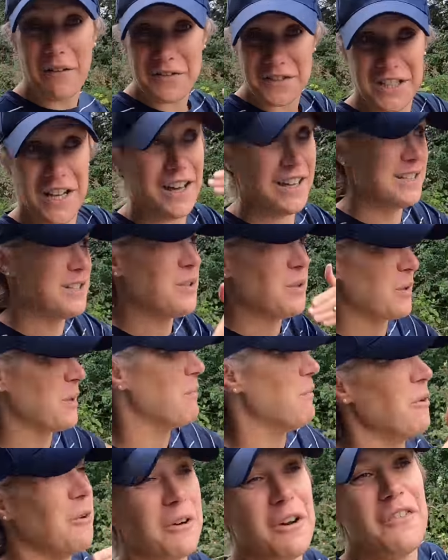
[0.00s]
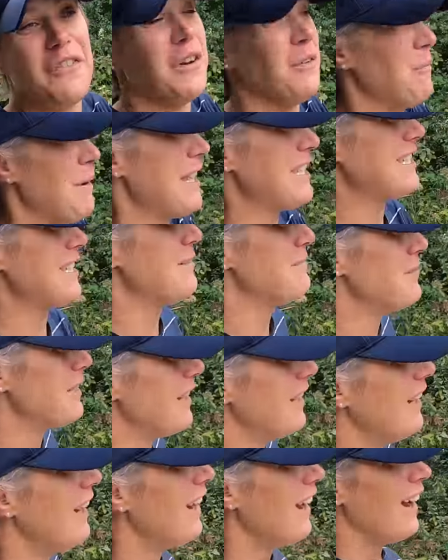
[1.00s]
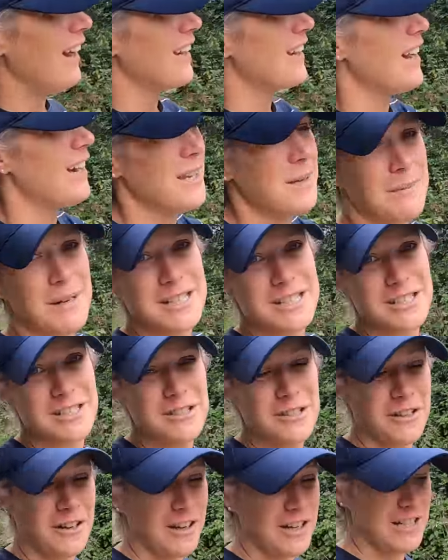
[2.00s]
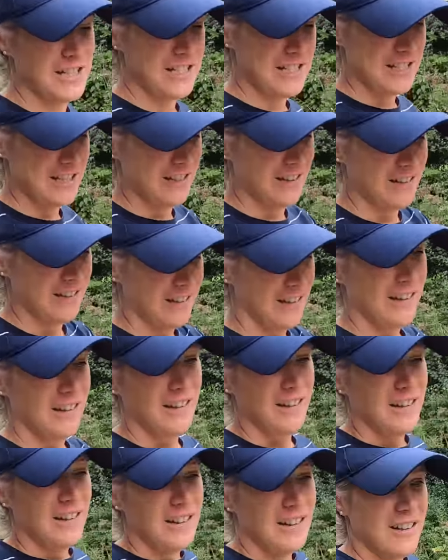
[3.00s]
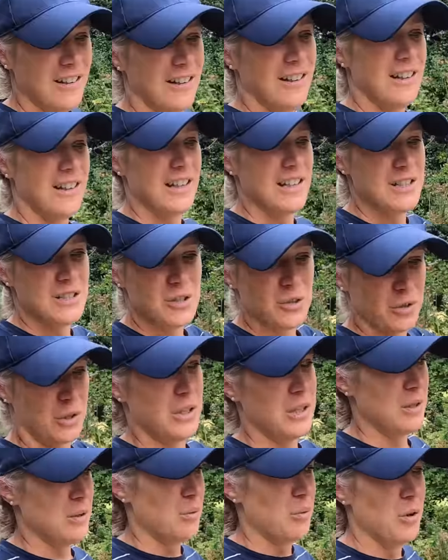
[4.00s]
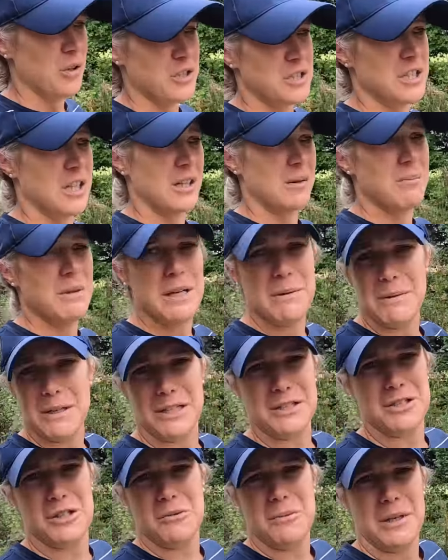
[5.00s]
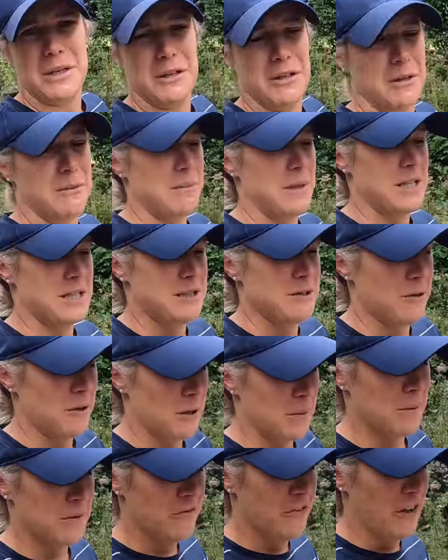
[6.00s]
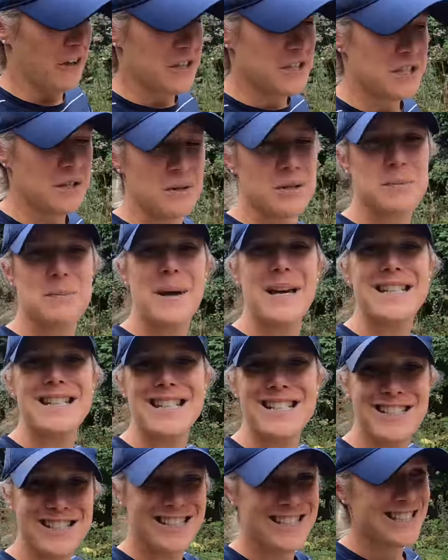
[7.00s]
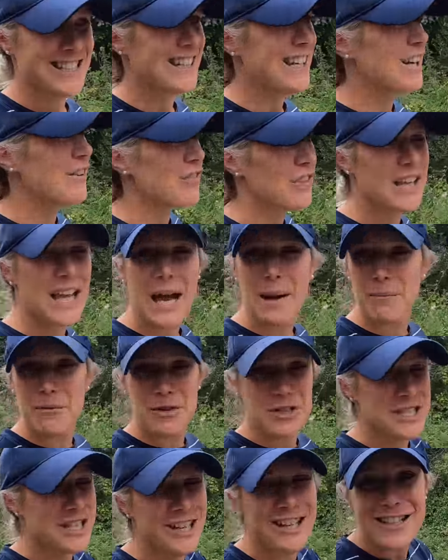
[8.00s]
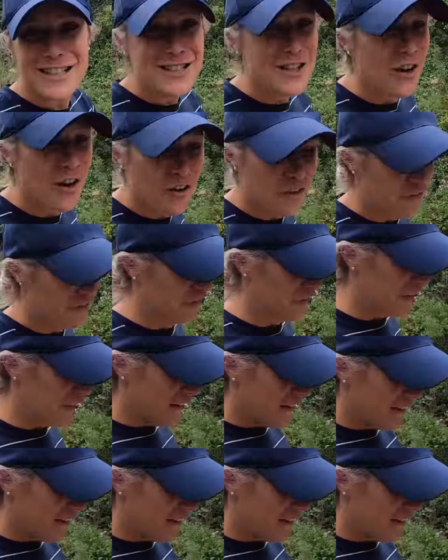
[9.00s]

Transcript: now I've started talking more, I feel better. But I can't imagine you guys enjoy watching me being doom and gloom. That's not going to be fun. So it's better just to leave the camera turned off